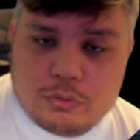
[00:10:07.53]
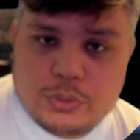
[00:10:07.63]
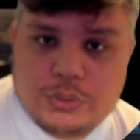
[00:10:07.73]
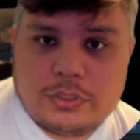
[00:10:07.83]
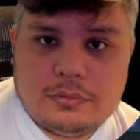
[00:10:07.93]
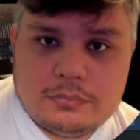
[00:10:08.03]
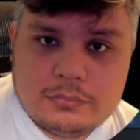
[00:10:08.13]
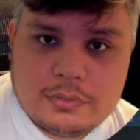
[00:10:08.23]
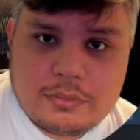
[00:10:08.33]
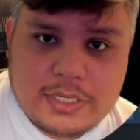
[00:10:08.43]
crucial,
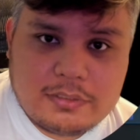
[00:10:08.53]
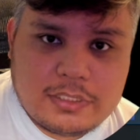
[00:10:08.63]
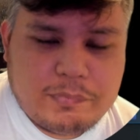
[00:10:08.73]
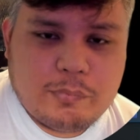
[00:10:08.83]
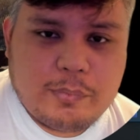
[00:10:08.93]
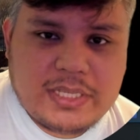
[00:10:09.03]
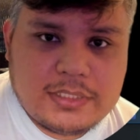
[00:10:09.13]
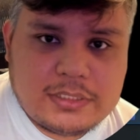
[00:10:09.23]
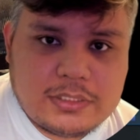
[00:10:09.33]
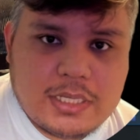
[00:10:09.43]
all right? If you mess
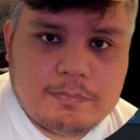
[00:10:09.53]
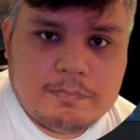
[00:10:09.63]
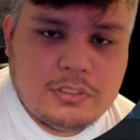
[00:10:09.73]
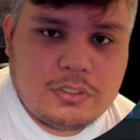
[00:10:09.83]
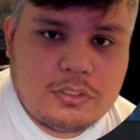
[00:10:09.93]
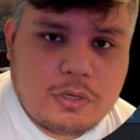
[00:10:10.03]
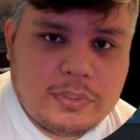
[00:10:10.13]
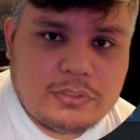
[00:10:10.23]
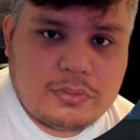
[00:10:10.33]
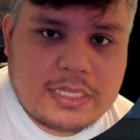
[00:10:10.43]
this up, you're
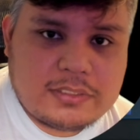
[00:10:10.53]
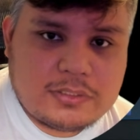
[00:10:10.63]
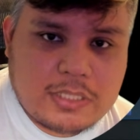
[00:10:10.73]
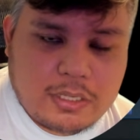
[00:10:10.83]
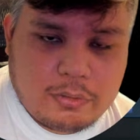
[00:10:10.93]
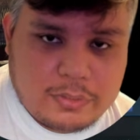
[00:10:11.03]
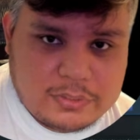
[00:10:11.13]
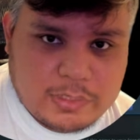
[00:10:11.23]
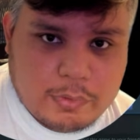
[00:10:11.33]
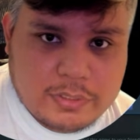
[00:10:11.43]
going to get stuck on the
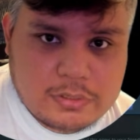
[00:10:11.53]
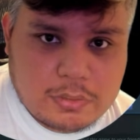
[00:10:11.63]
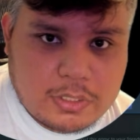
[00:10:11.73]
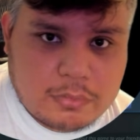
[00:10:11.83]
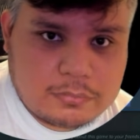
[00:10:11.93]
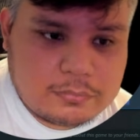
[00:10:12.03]
SteamOS logo.